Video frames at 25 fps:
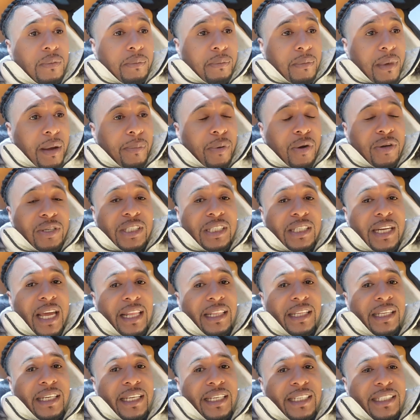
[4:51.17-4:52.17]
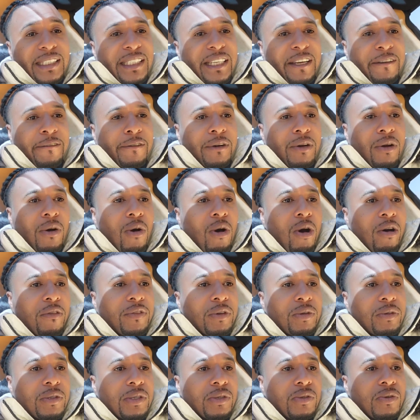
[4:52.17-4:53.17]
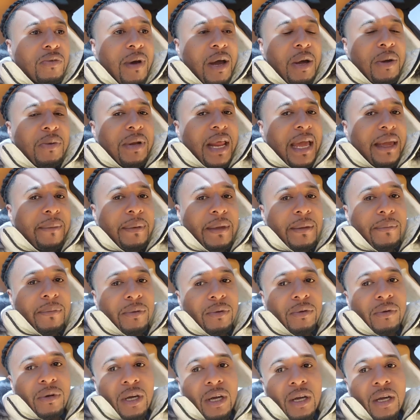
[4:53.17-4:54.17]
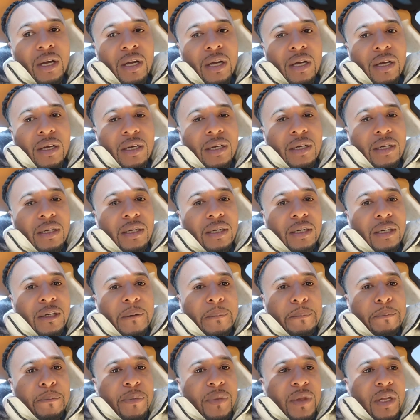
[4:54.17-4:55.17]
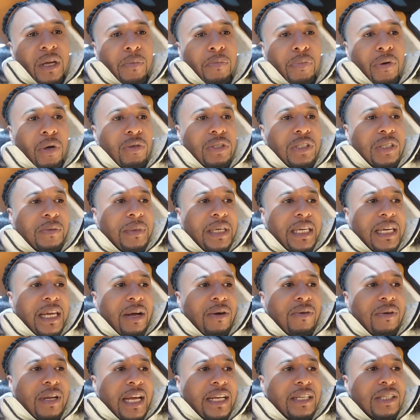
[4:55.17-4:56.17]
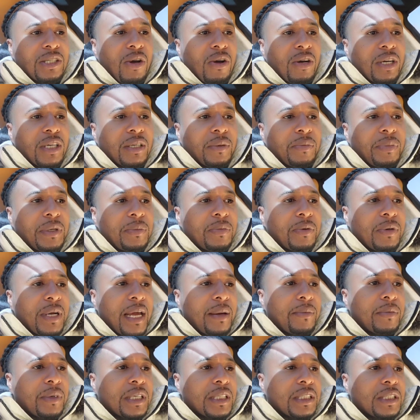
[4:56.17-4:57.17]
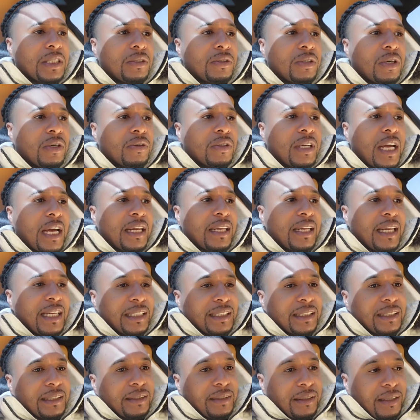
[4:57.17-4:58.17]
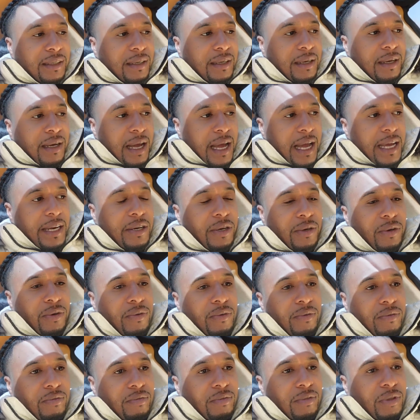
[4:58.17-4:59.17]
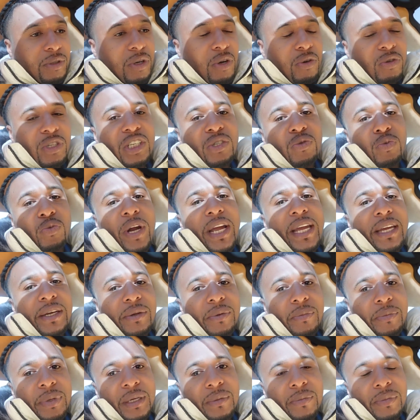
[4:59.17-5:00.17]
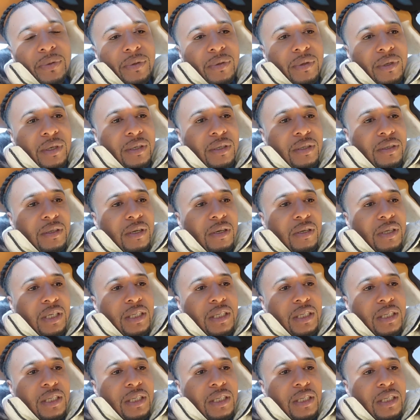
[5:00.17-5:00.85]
my personality is different off YouTube. I don't like people uh, approaching me. I don't like talking to people that much, you know, not unless I know, you know, just random people, you know,